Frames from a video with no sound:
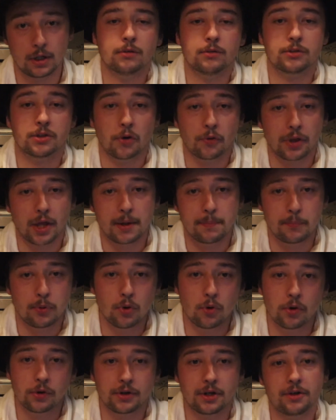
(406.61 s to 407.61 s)
So they
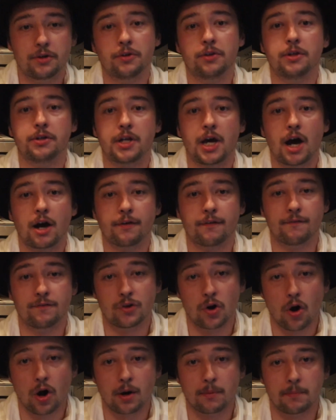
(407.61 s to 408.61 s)
pulled into the town of
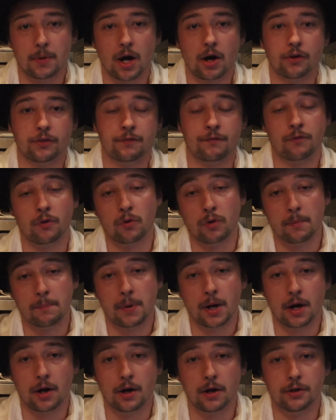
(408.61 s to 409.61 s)
Dartmouth for
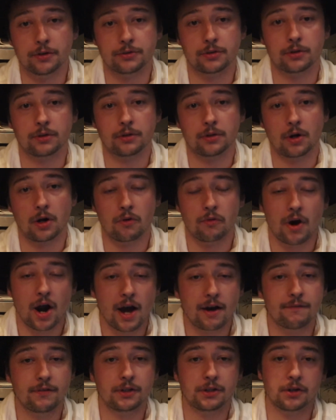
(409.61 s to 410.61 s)
repairs,
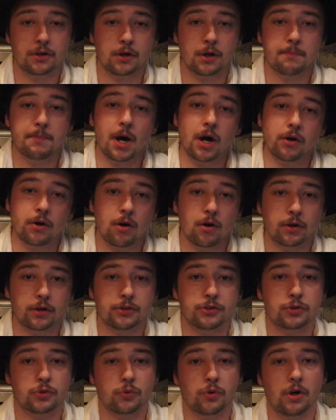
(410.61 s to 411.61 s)
arriving there about
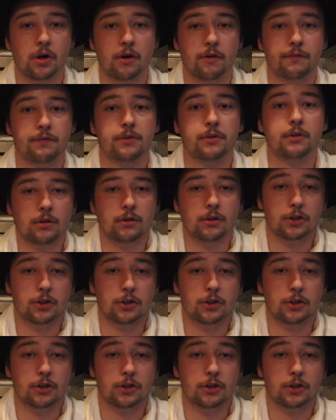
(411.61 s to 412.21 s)
August 12th.